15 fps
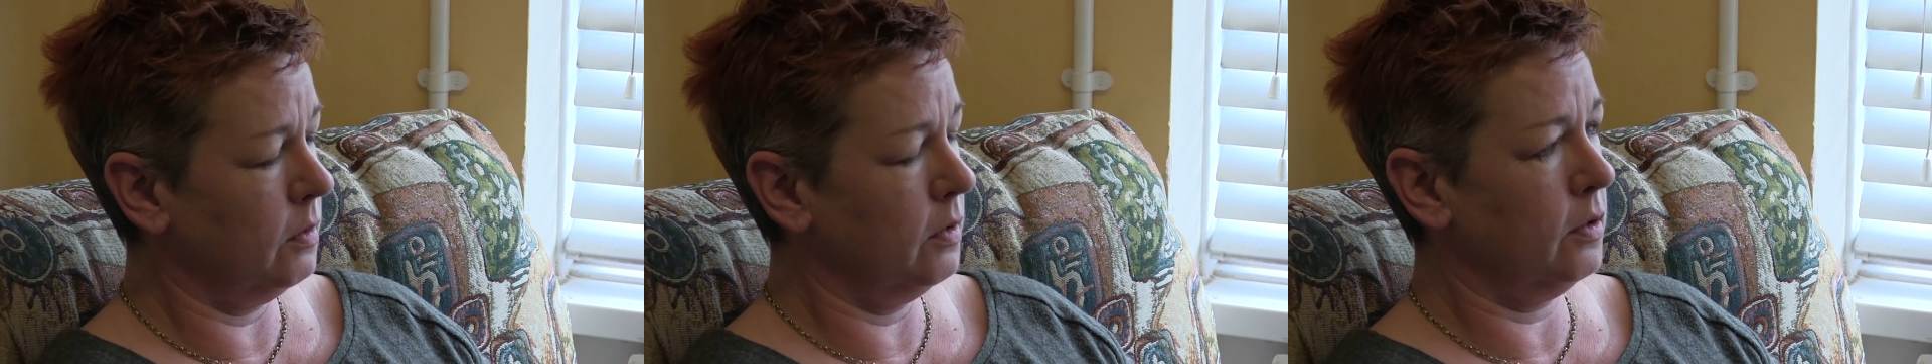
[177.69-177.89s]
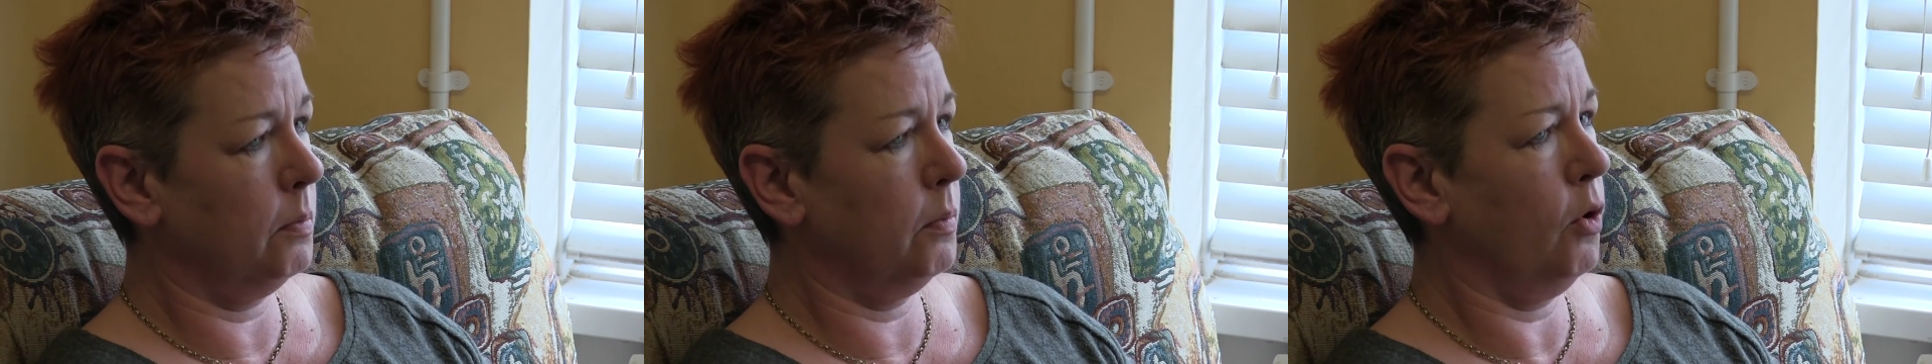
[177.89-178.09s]

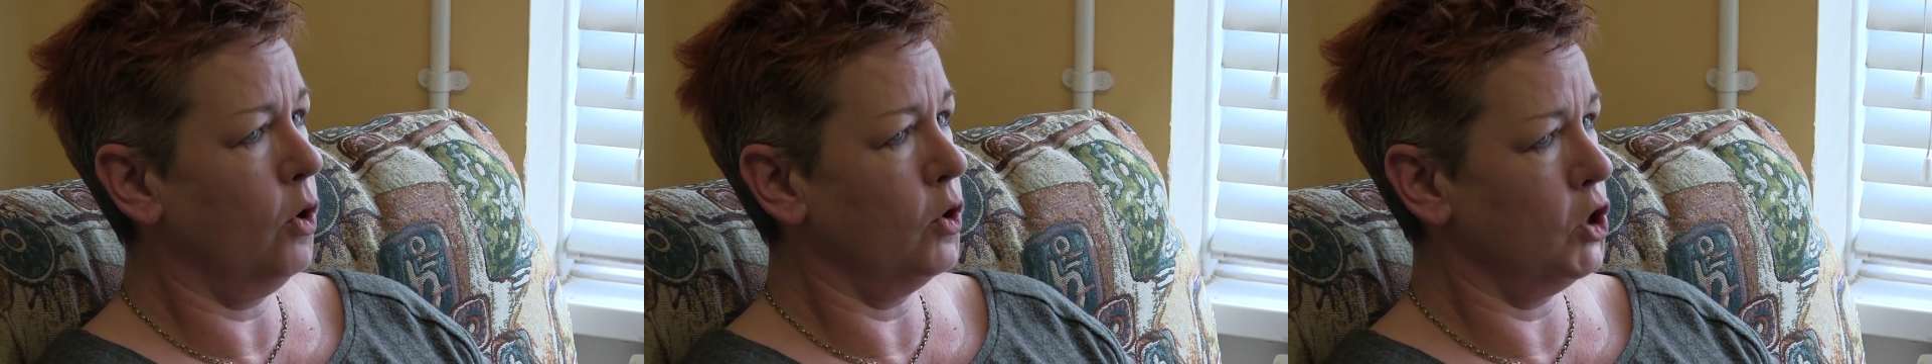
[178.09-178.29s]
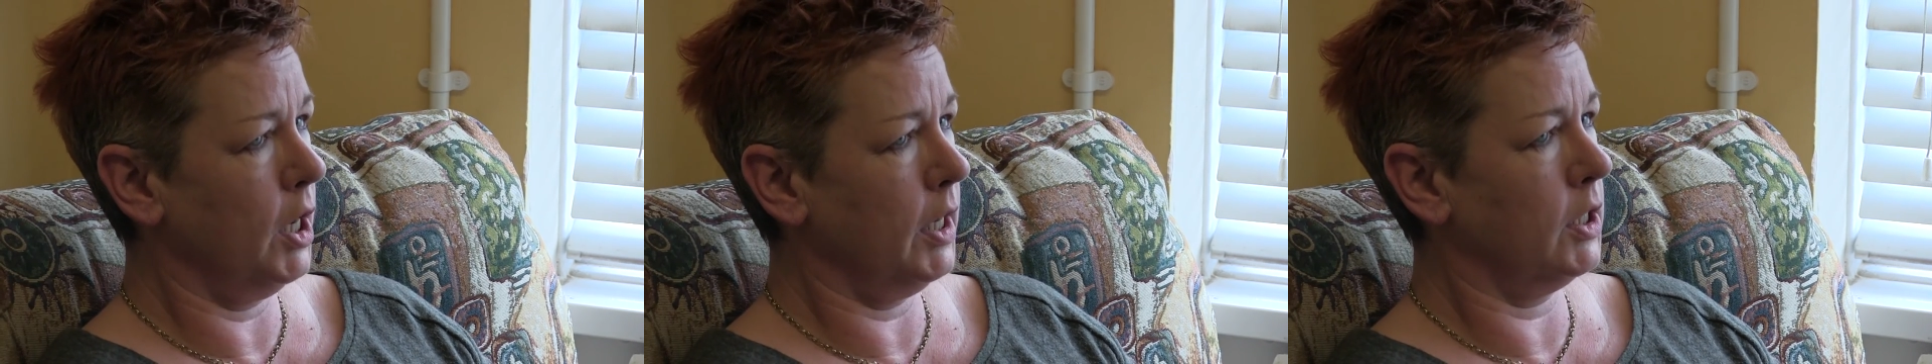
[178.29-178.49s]
We've got a
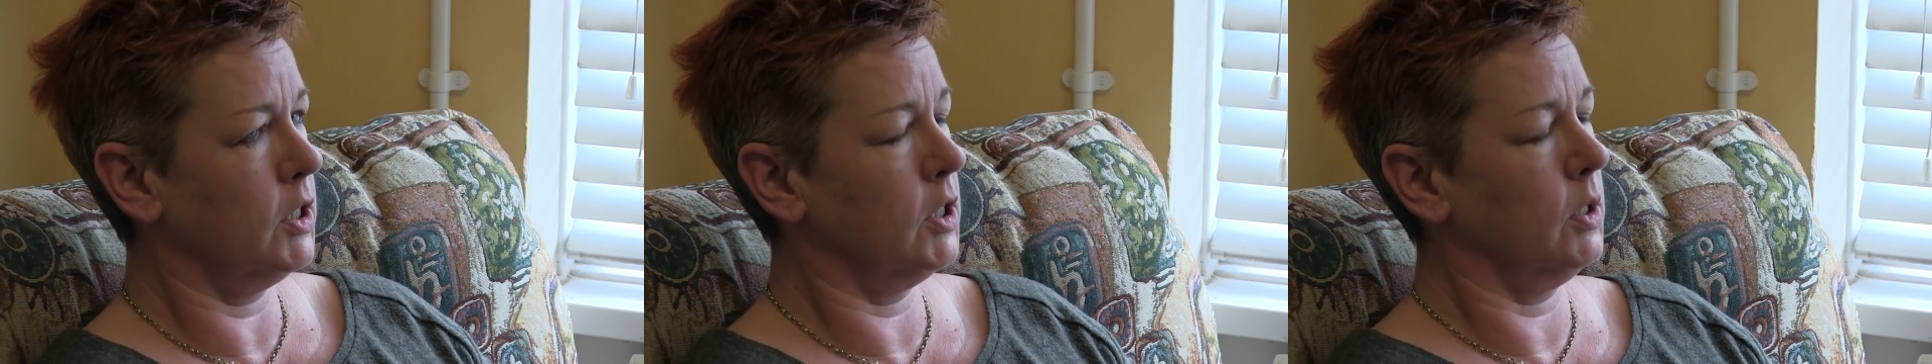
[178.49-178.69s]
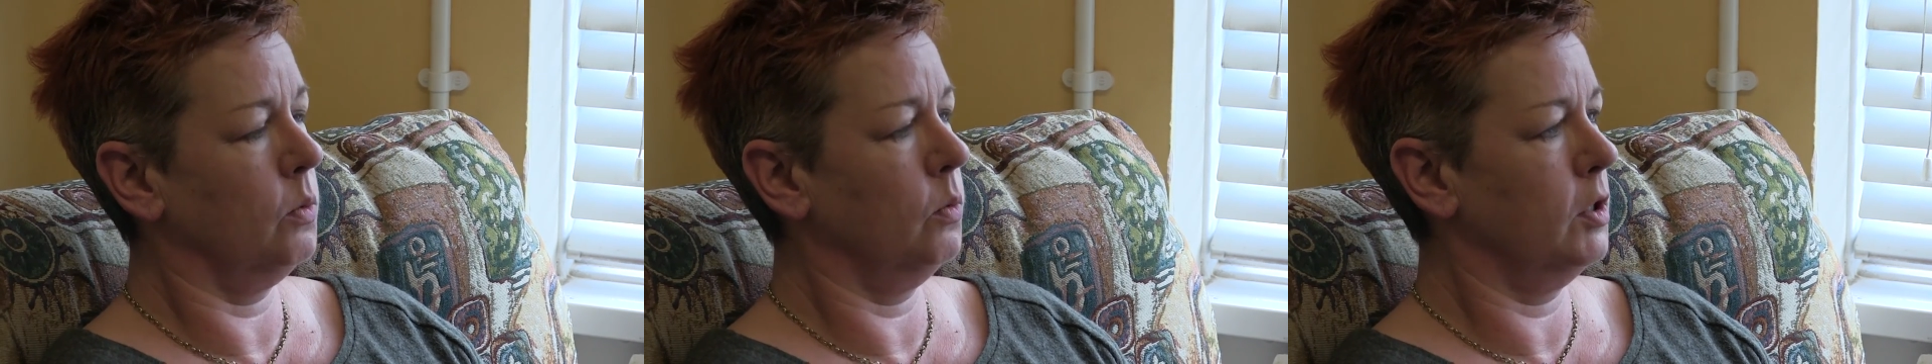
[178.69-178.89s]

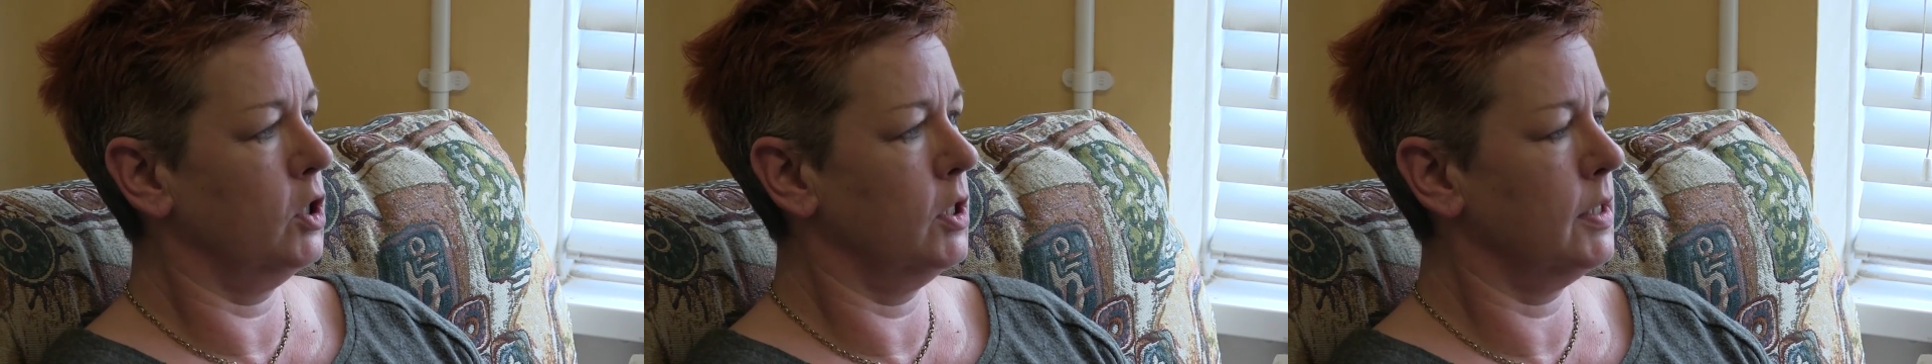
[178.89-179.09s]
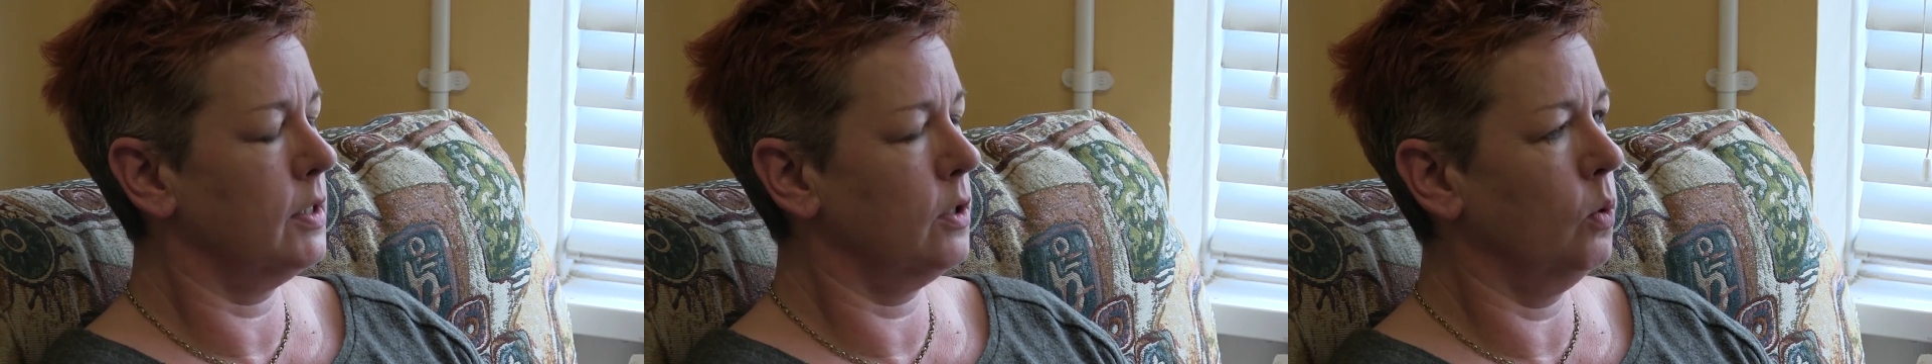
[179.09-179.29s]
project
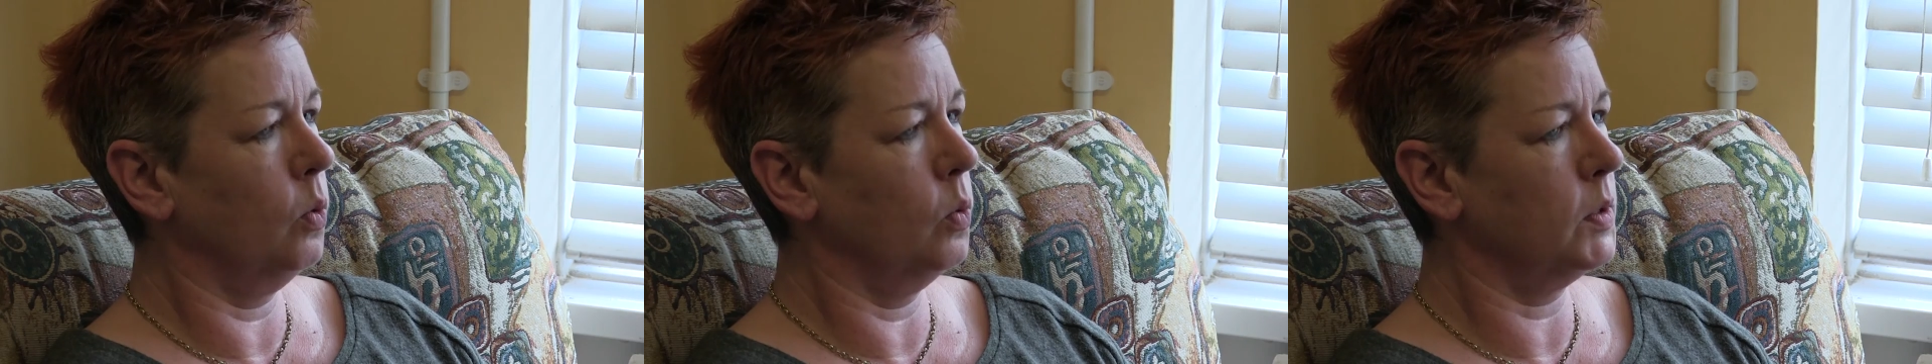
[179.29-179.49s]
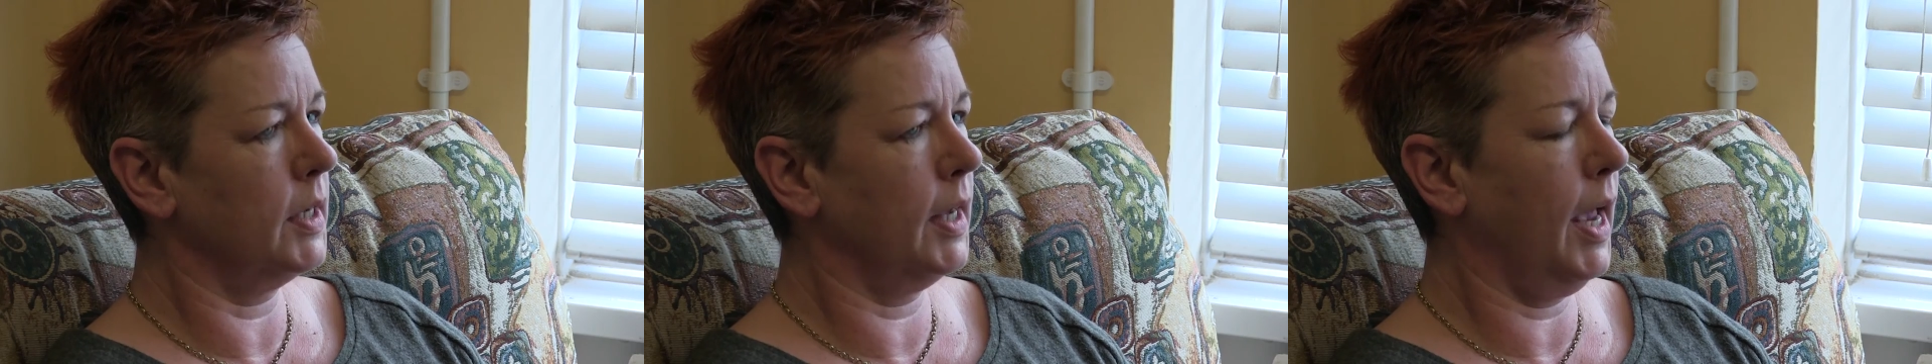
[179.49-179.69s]
which is called